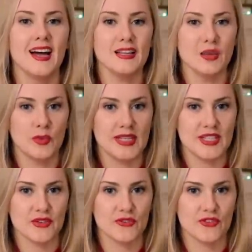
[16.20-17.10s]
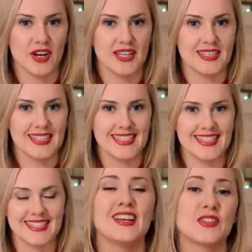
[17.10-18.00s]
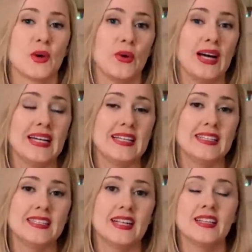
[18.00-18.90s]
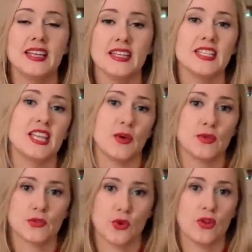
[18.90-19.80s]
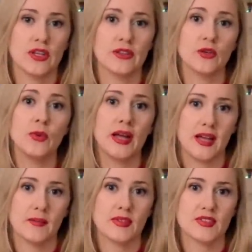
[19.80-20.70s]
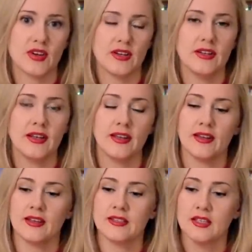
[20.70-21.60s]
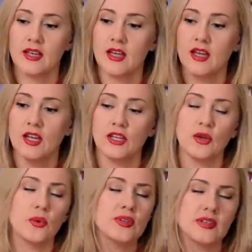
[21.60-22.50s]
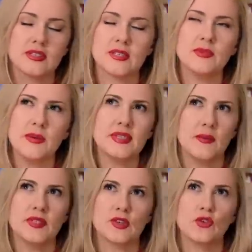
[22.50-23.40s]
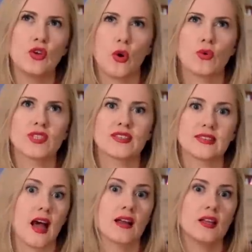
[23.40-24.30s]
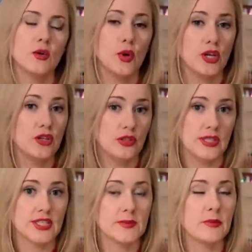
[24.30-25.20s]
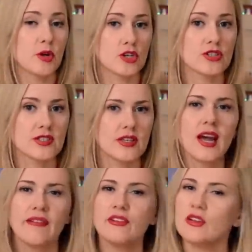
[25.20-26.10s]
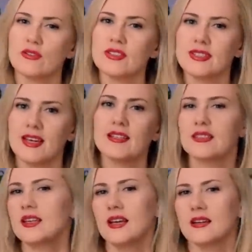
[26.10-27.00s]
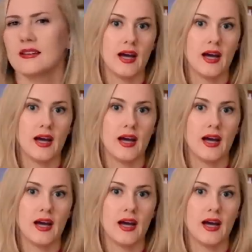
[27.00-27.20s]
Hello, my dear friends. So, the other day I was scrolling through my Amazon, and you know, sometimes Amazon knows exactly what you need to be purchasing. Have you noticed that? Yeah.